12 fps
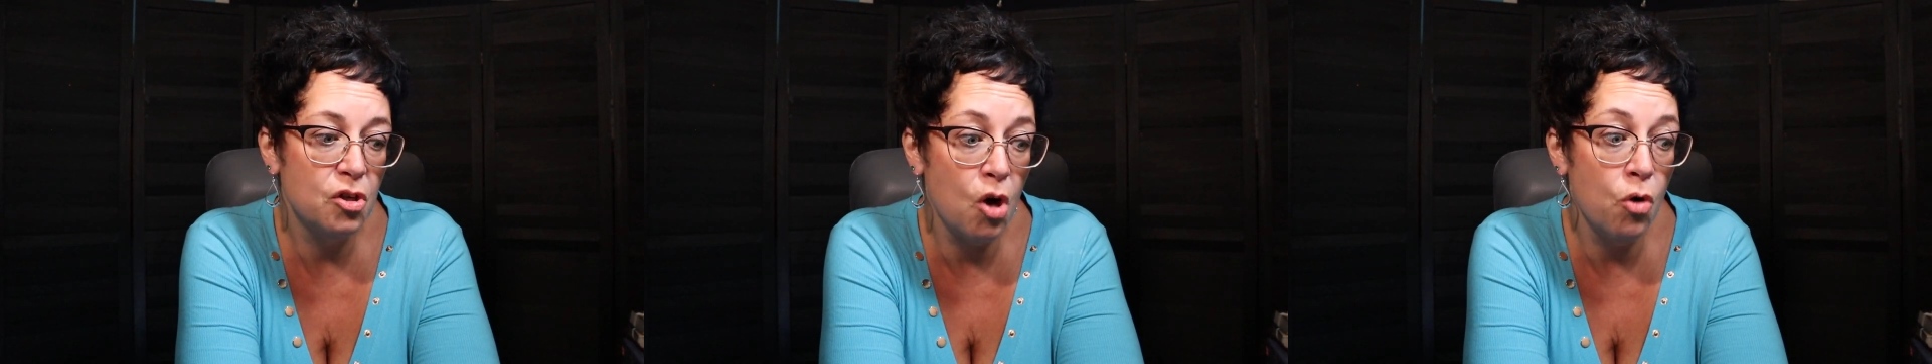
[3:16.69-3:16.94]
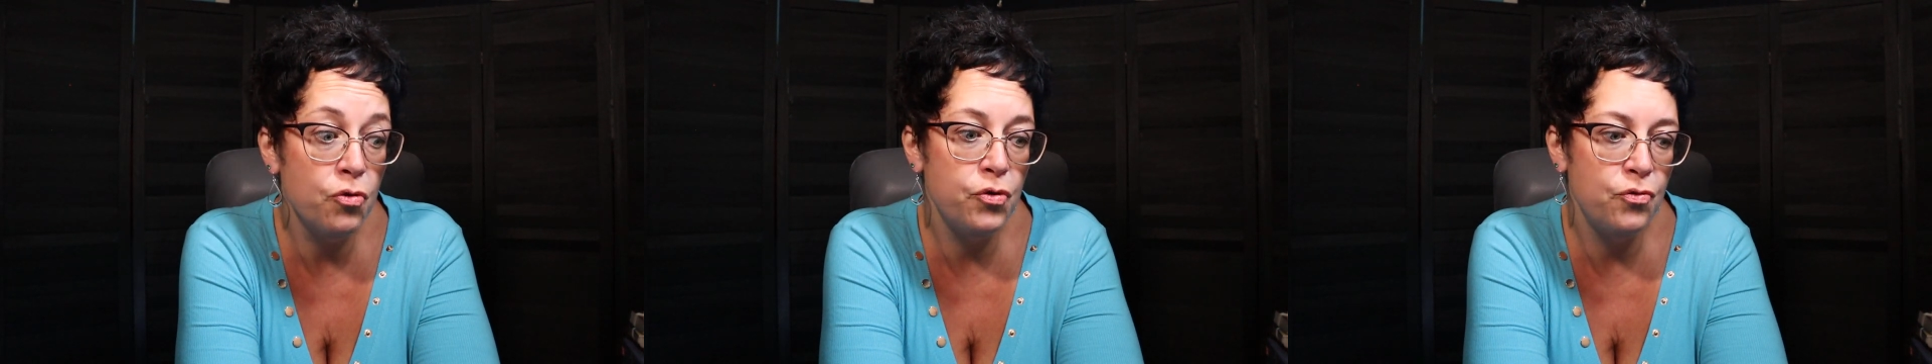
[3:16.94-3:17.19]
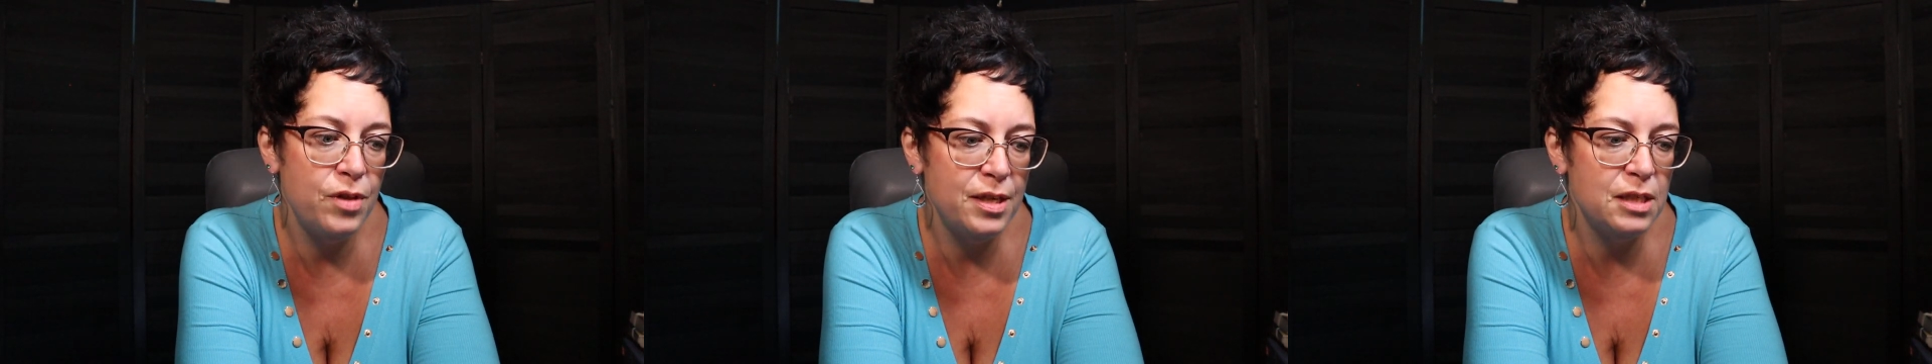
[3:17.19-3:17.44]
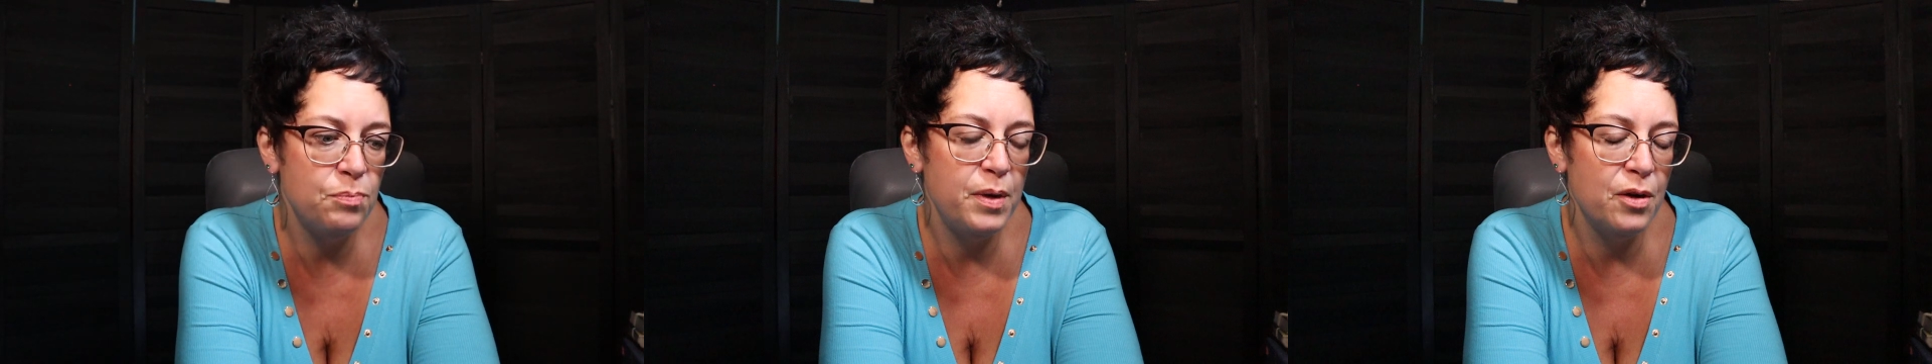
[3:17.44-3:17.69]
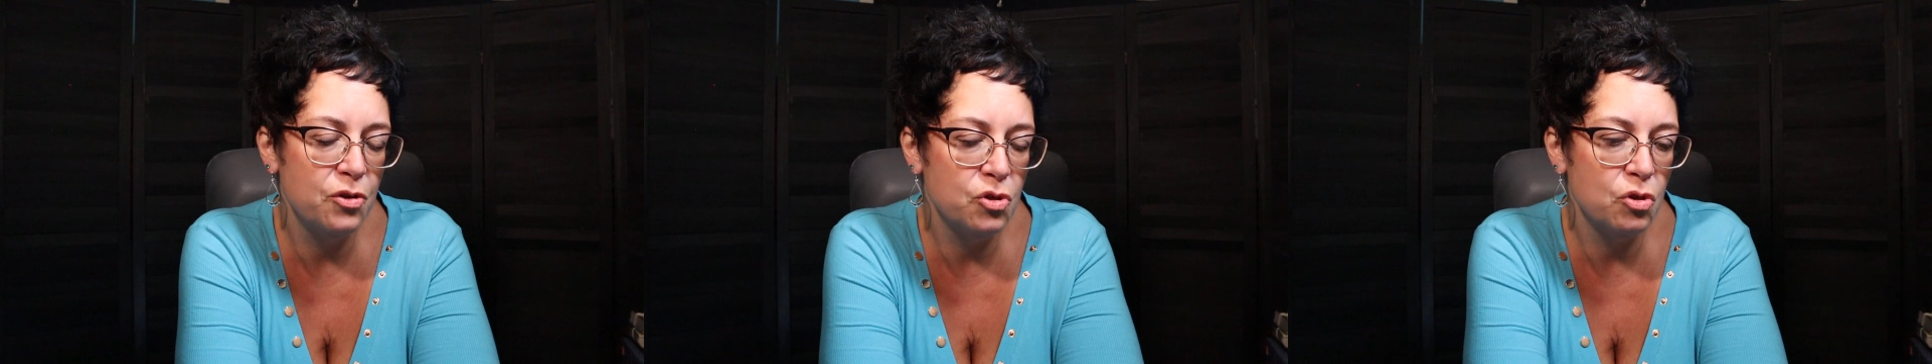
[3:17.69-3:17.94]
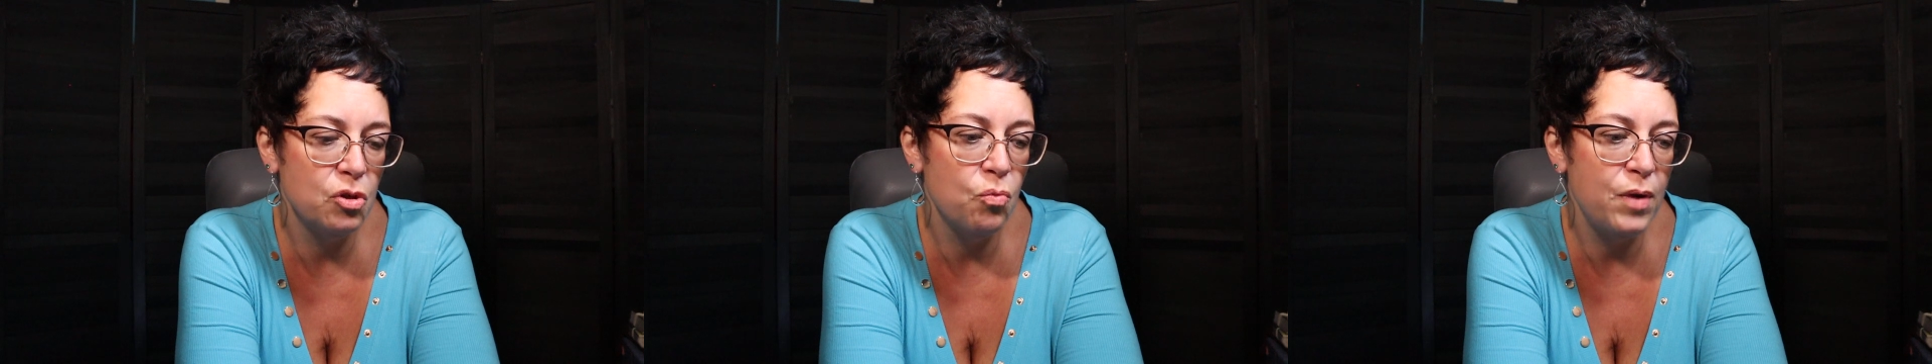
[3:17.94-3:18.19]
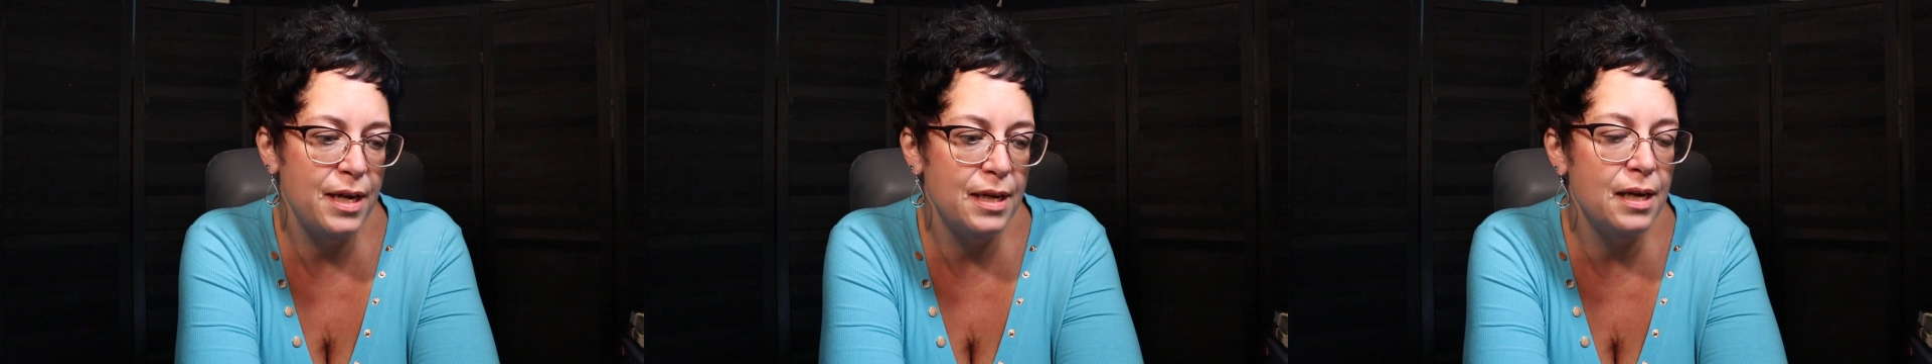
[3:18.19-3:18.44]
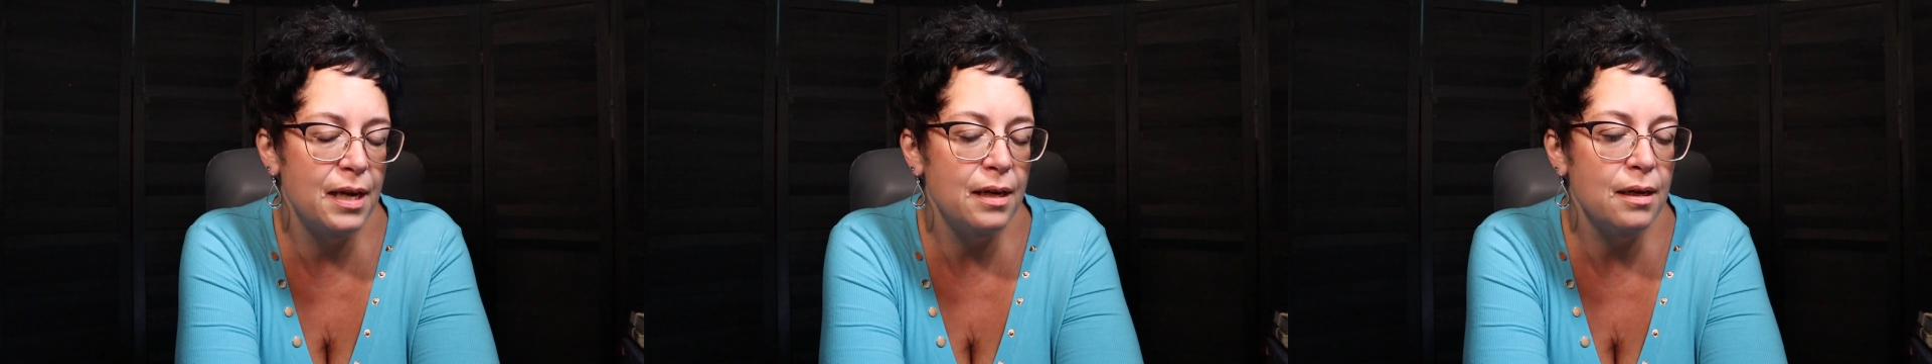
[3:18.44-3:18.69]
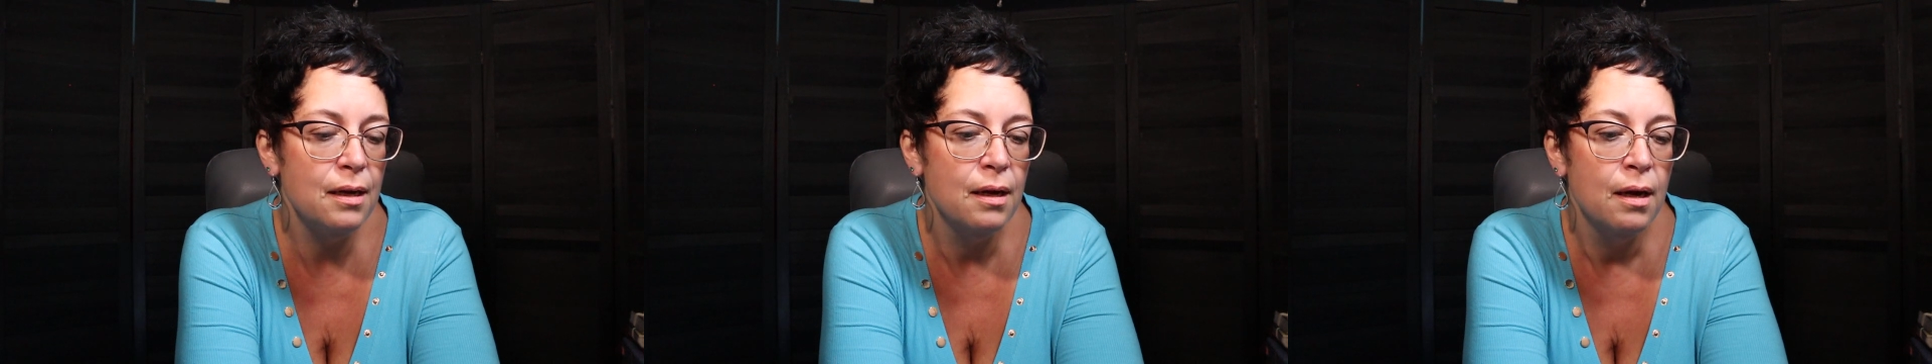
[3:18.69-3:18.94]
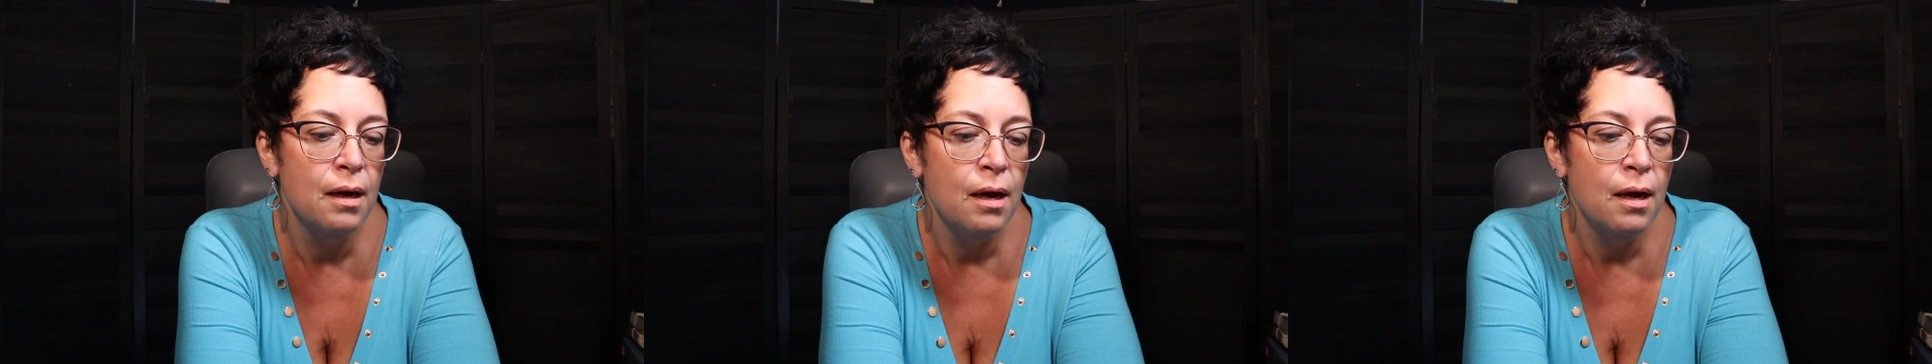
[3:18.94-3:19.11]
go through this spiritual awakening.